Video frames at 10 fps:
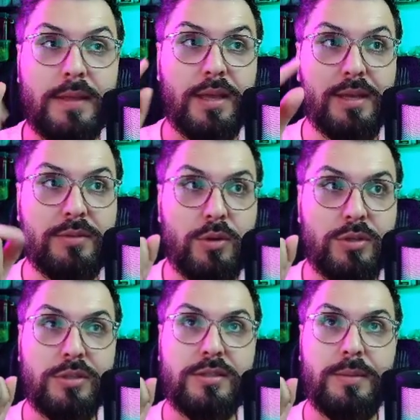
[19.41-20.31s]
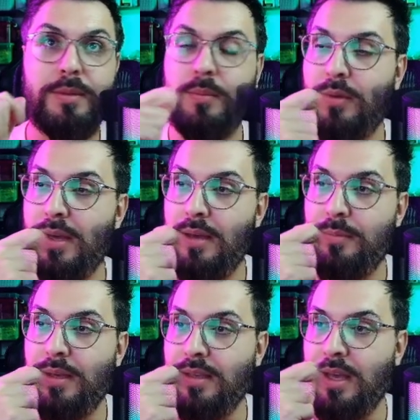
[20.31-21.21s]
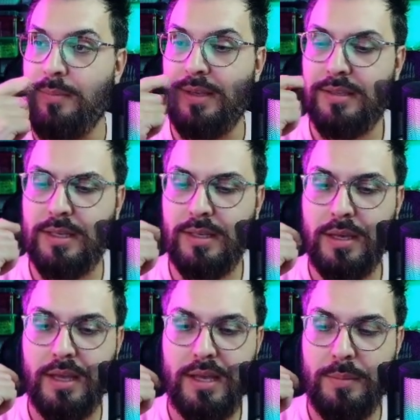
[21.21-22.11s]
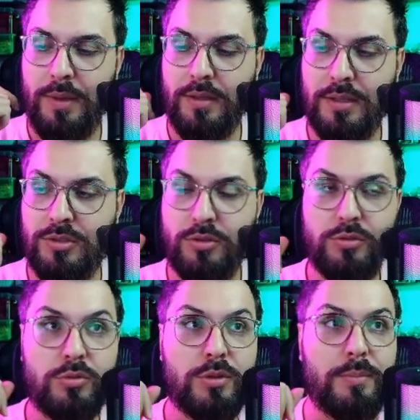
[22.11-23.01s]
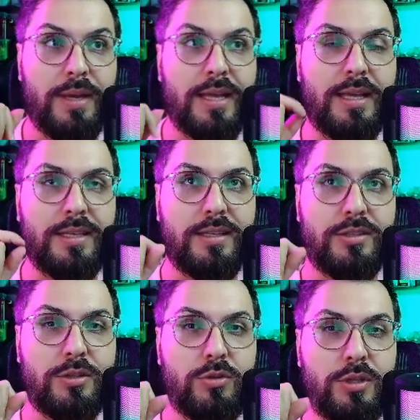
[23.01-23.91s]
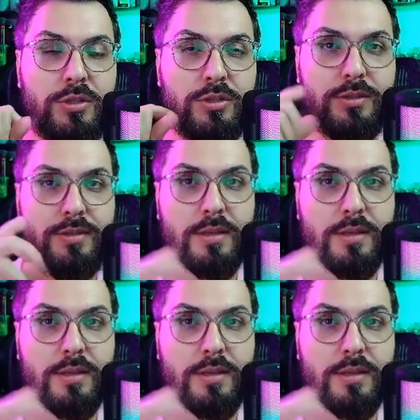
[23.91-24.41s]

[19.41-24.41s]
I've noticed that people have been commenting a lot about issues with backend integration,